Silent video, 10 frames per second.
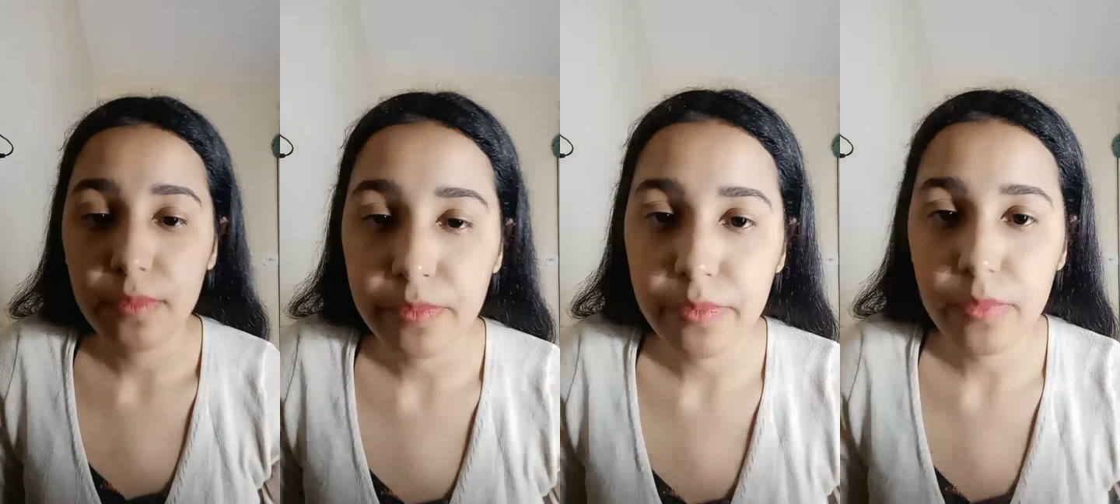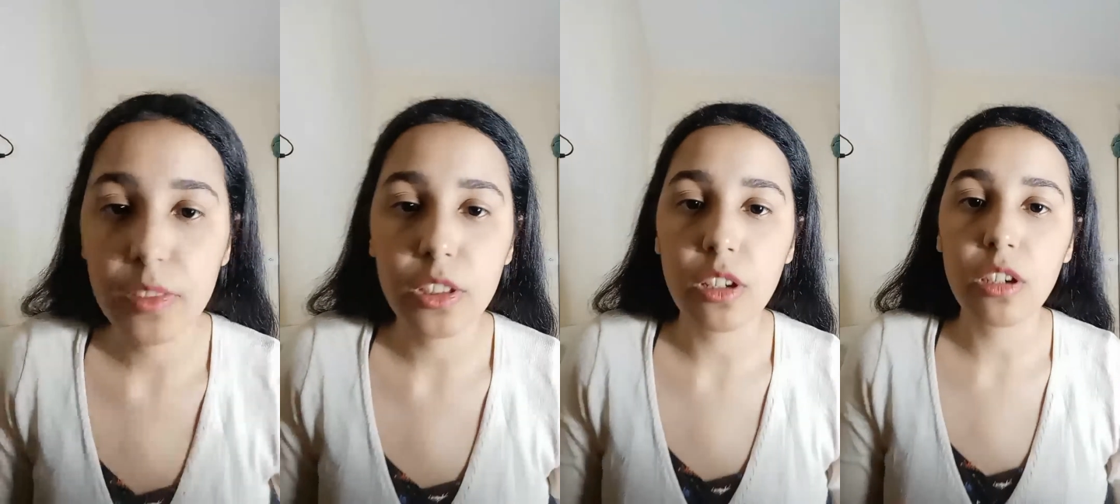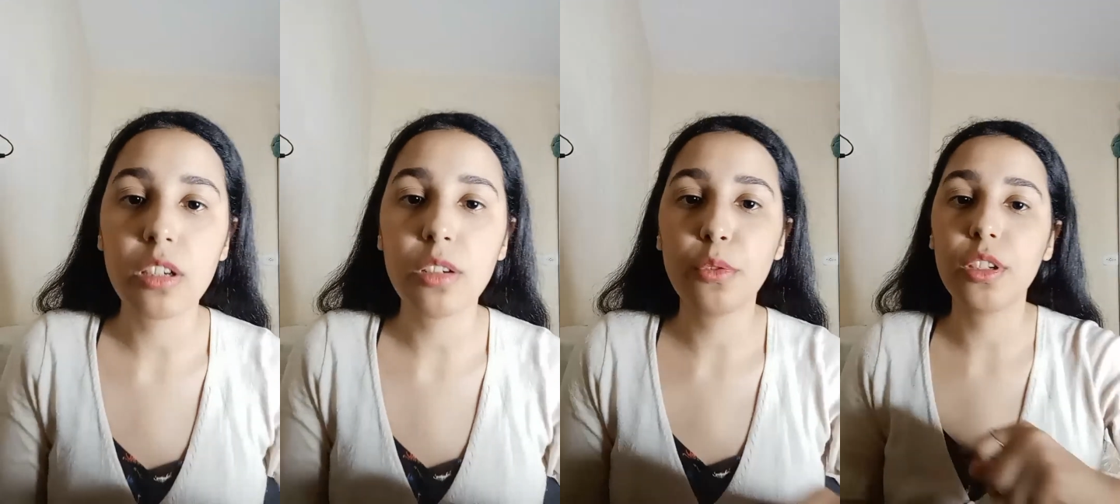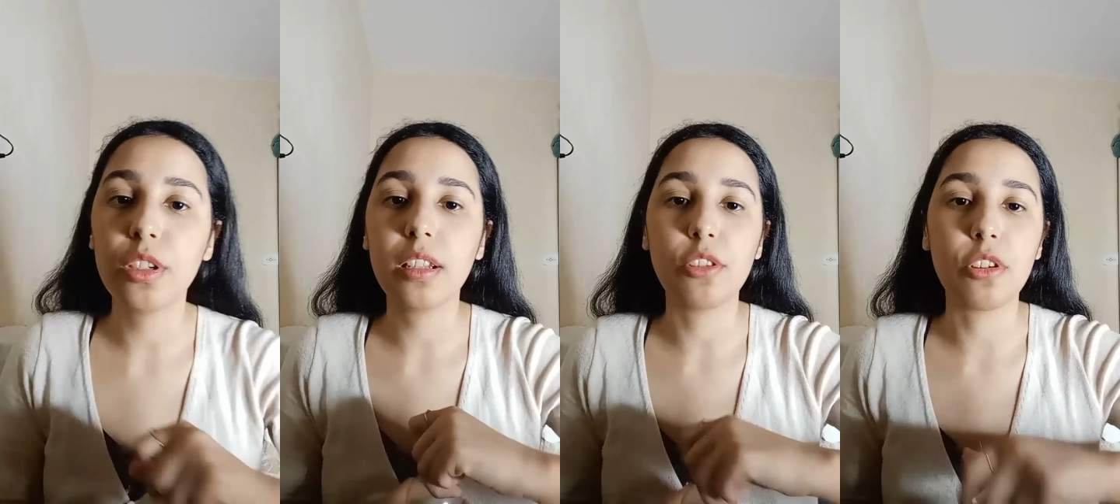Sorry for the
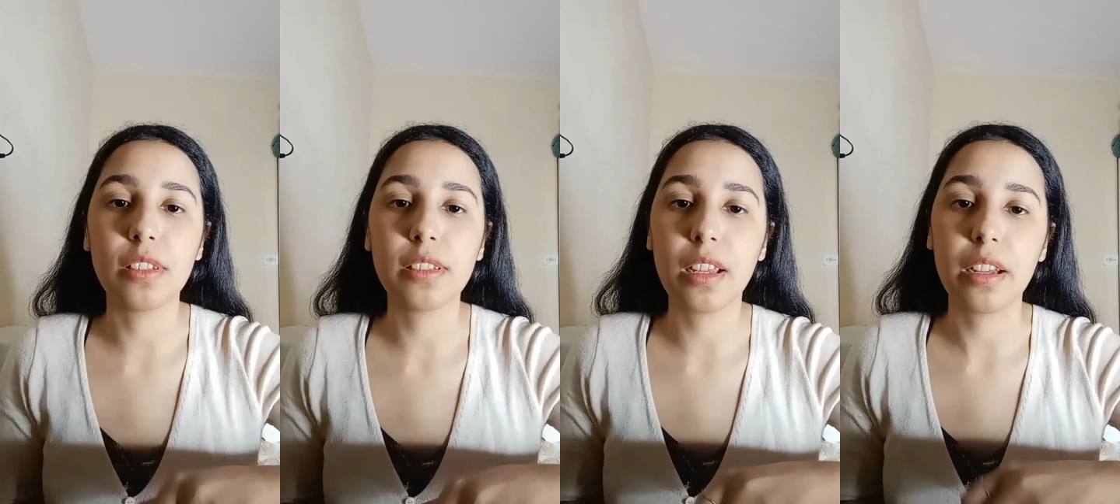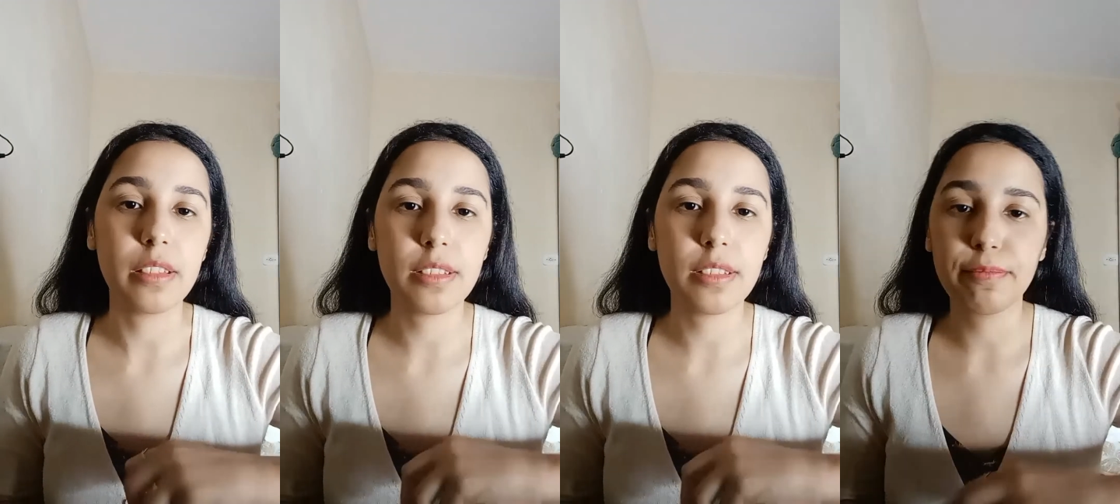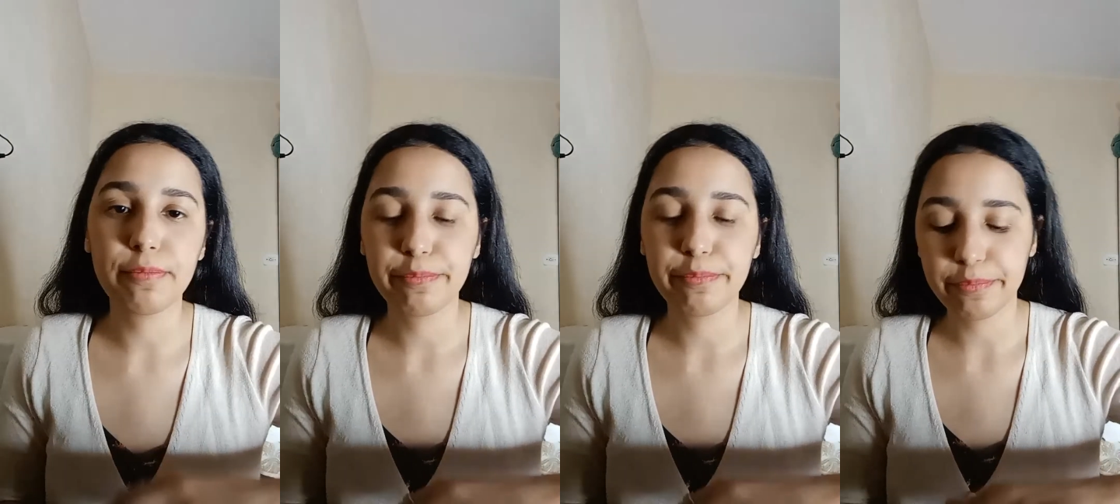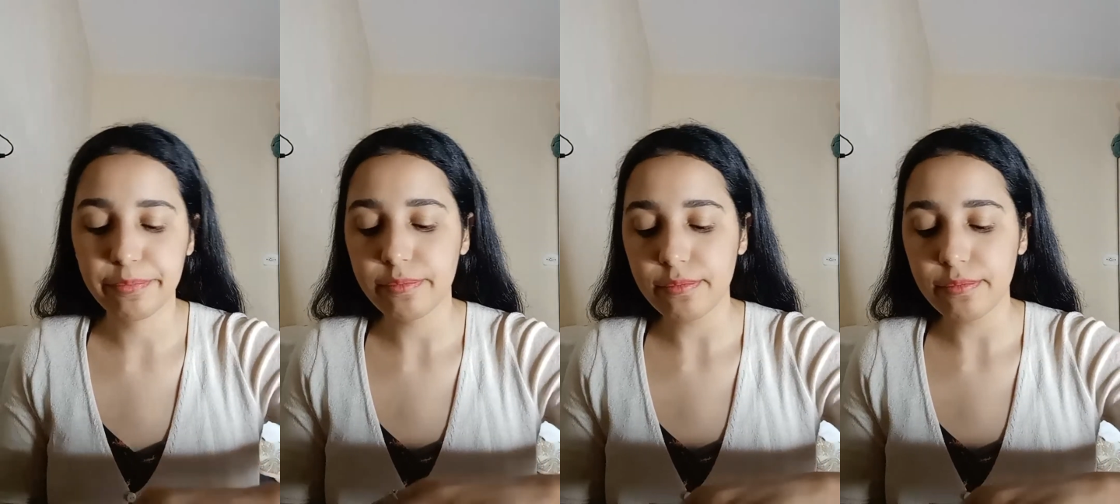noise, guys.
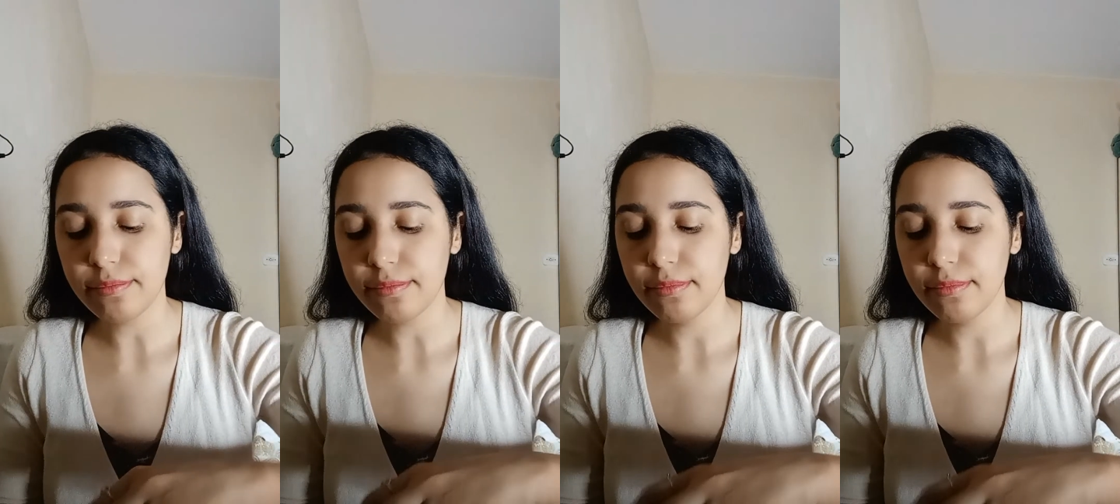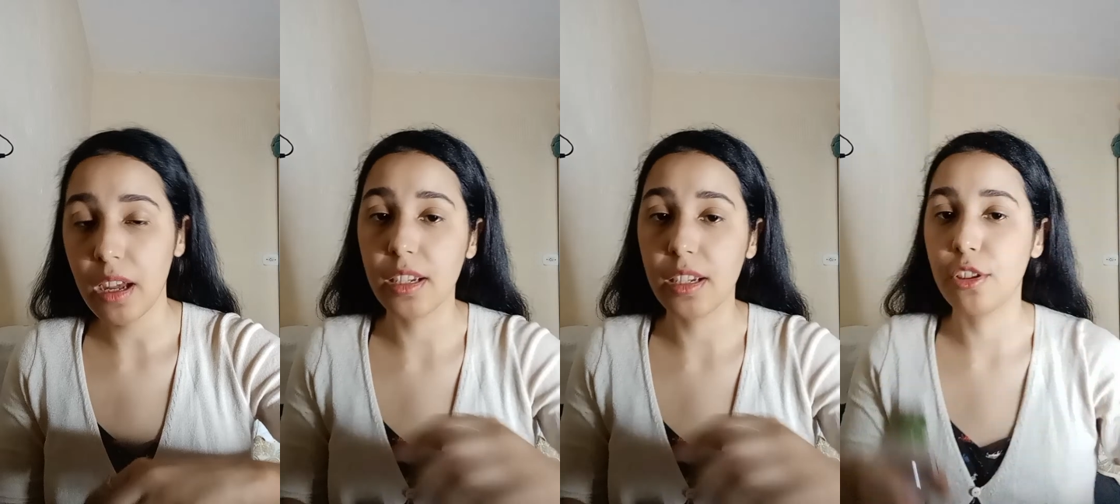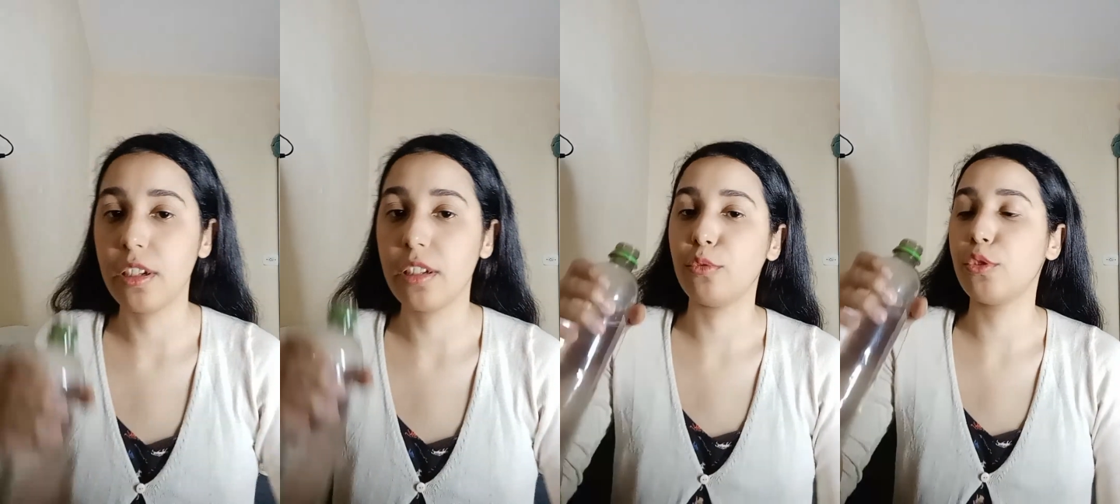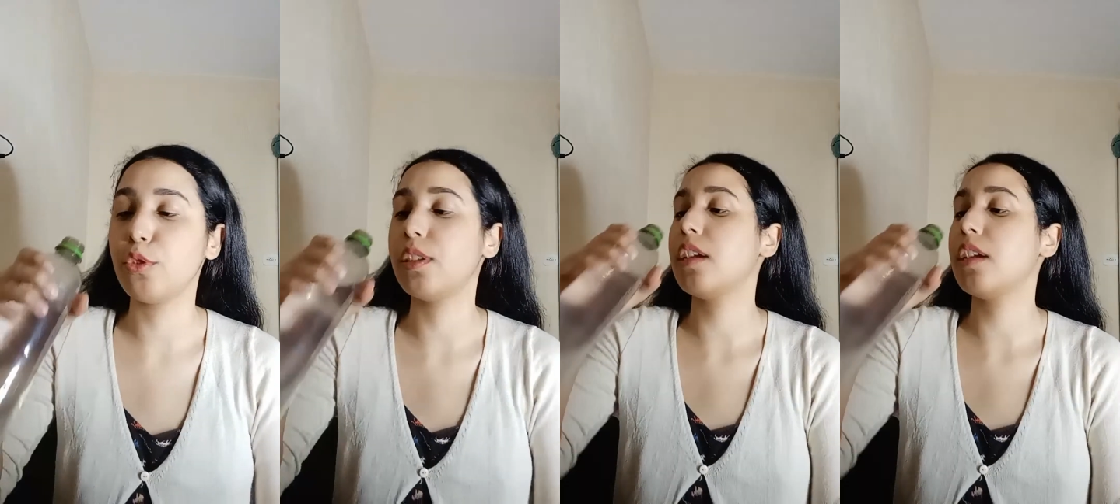I am not alone today.